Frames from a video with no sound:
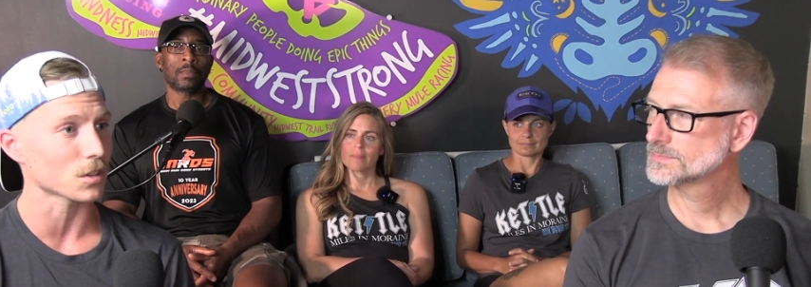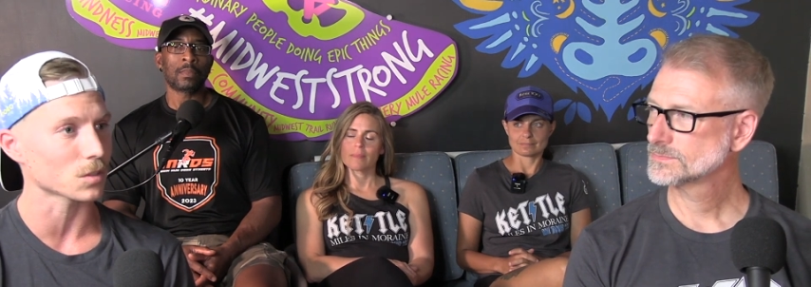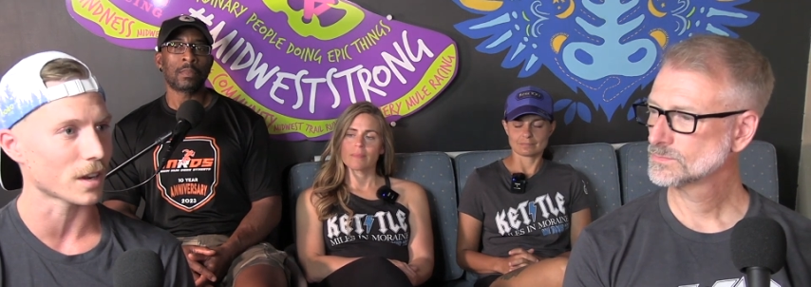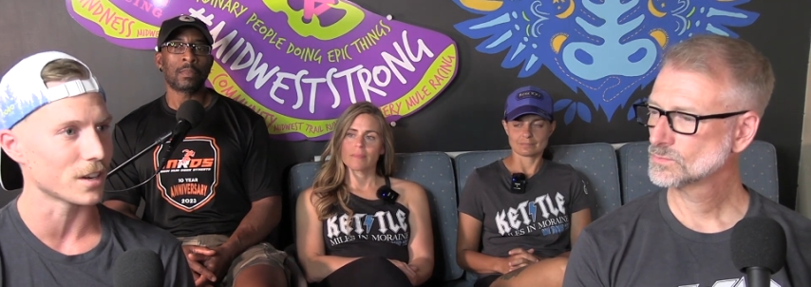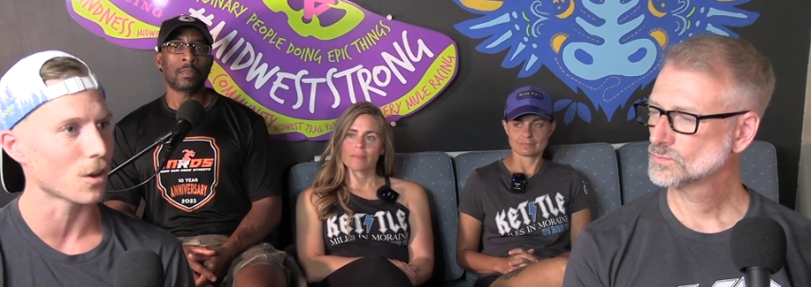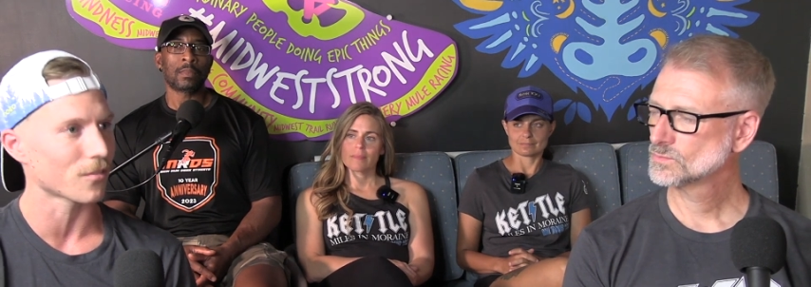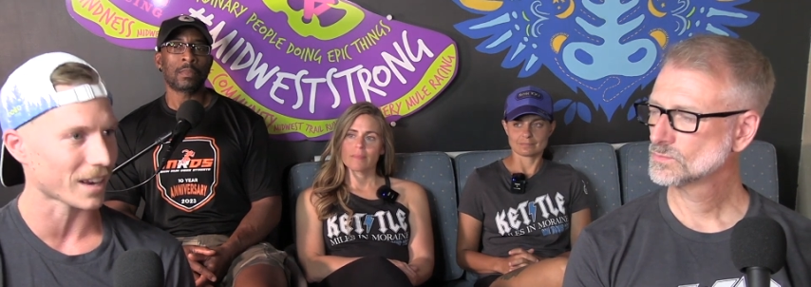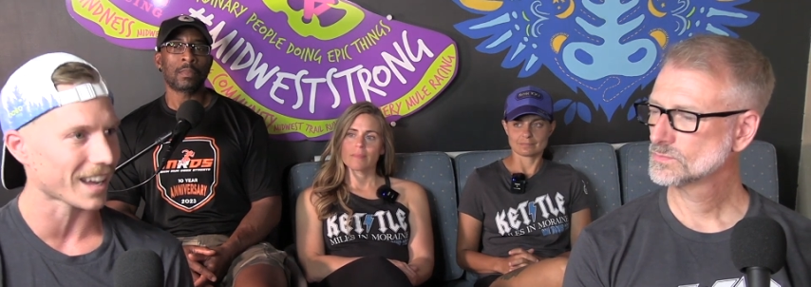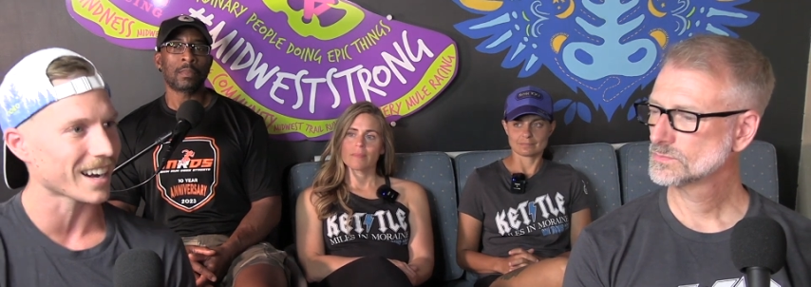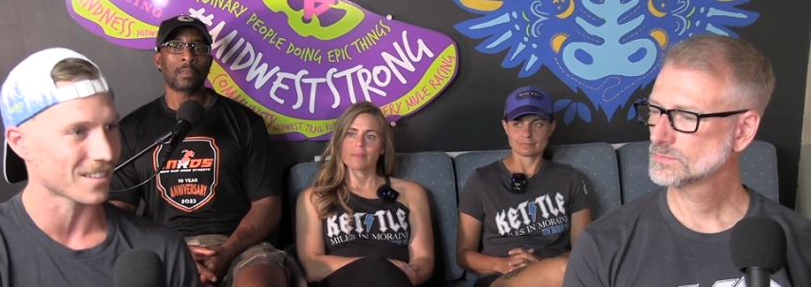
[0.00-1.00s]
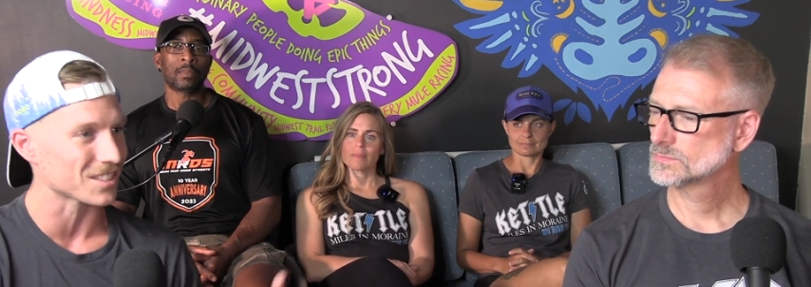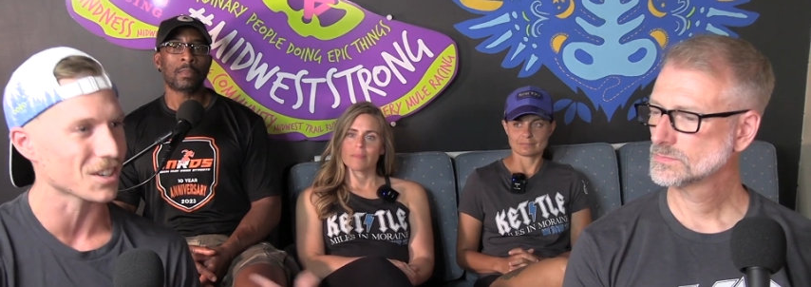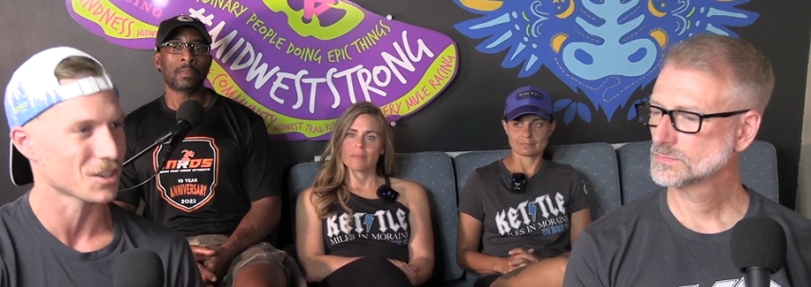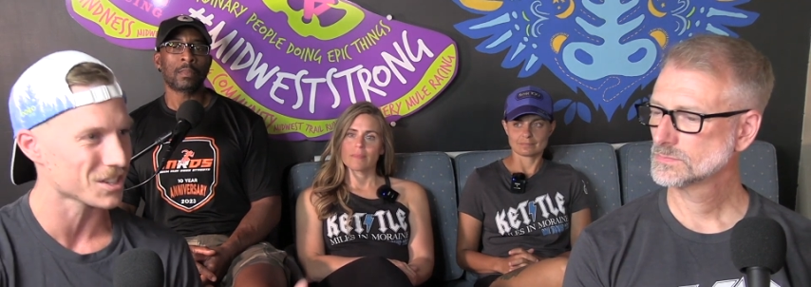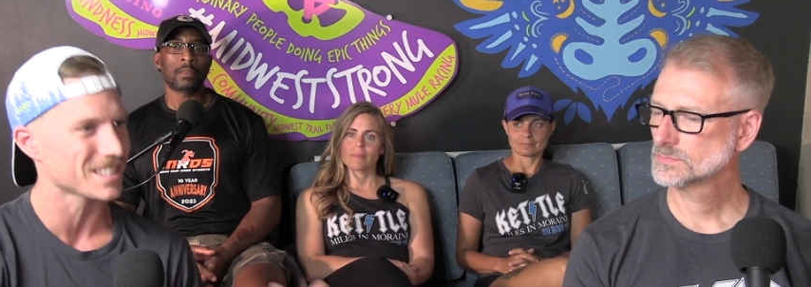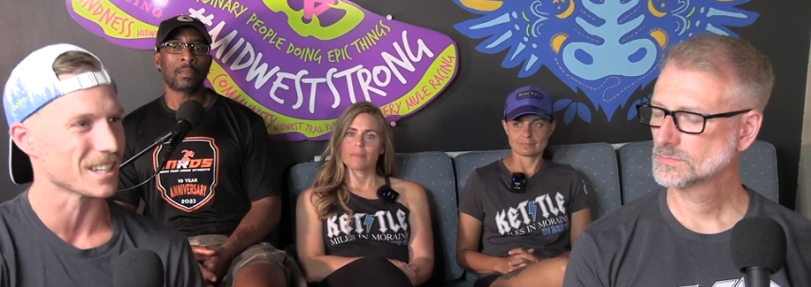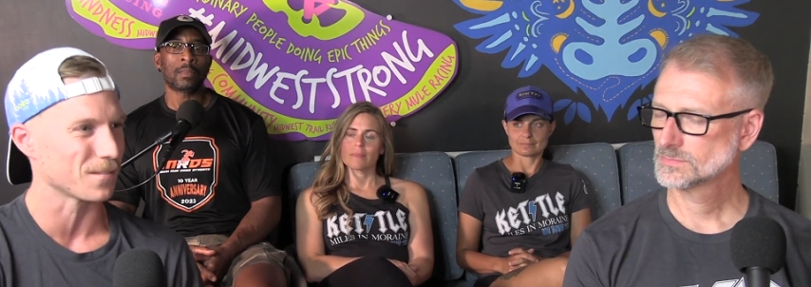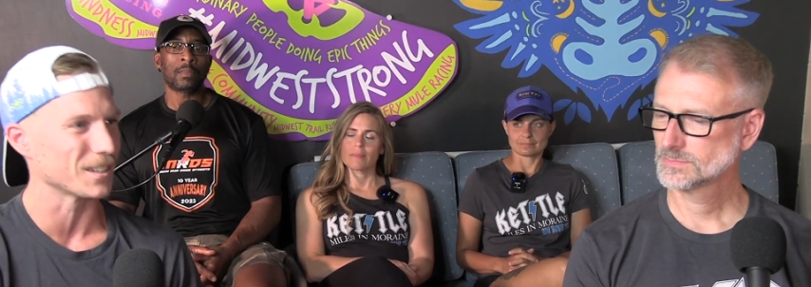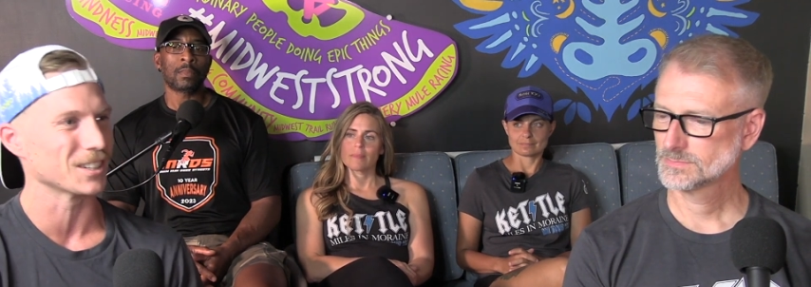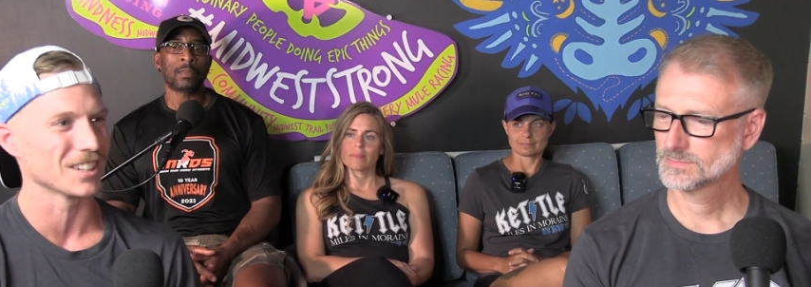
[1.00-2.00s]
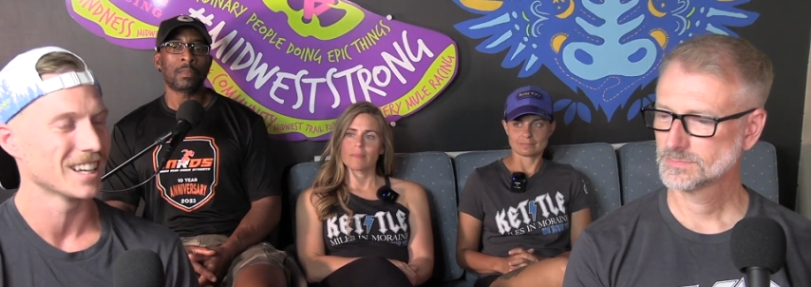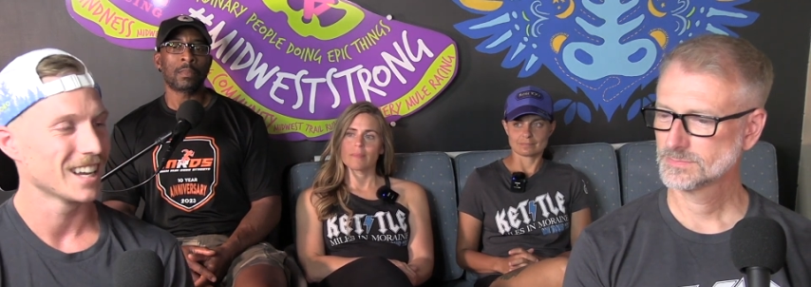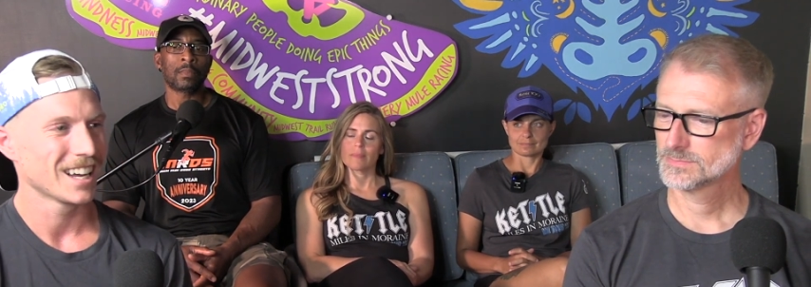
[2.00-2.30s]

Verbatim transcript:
Speaker 1: So I know if I kind of have this urgency feel,